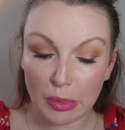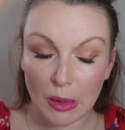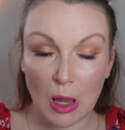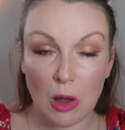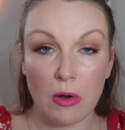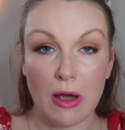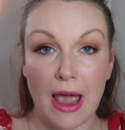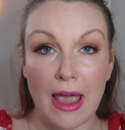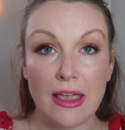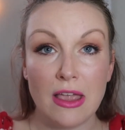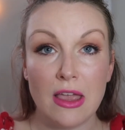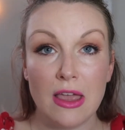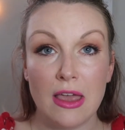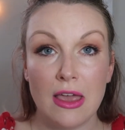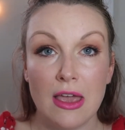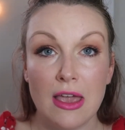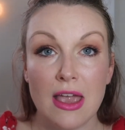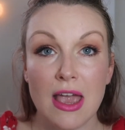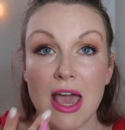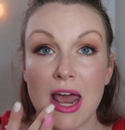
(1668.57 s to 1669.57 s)
Okay,
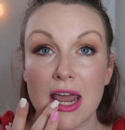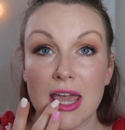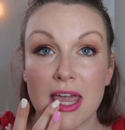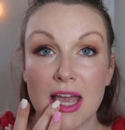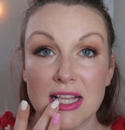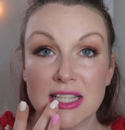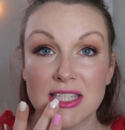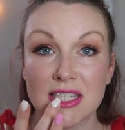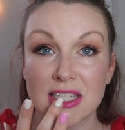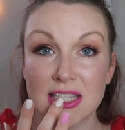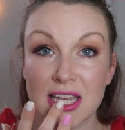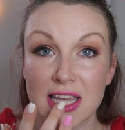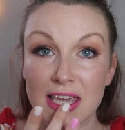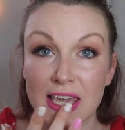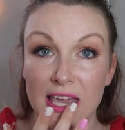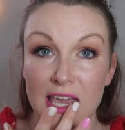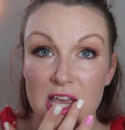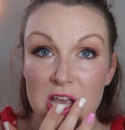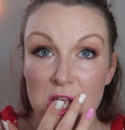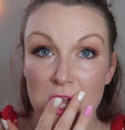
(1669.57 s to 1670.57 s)
and it gets
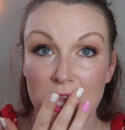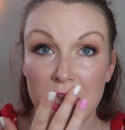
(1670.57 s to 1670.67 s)
sticky.